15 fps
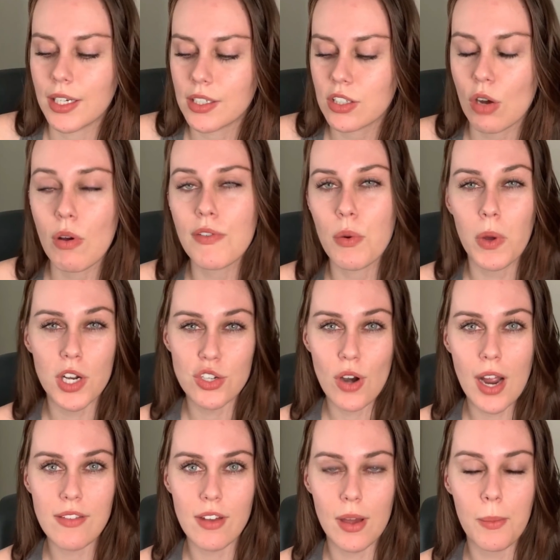So if you want to
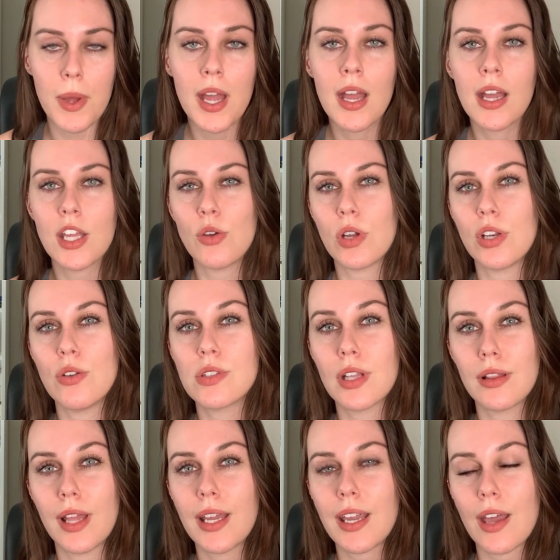try them, you can use the
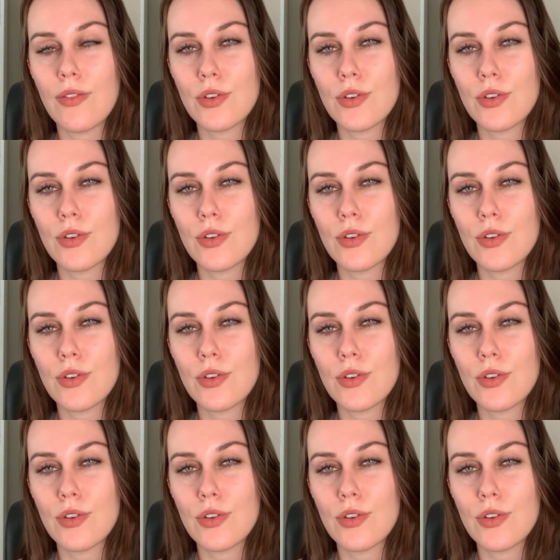link in the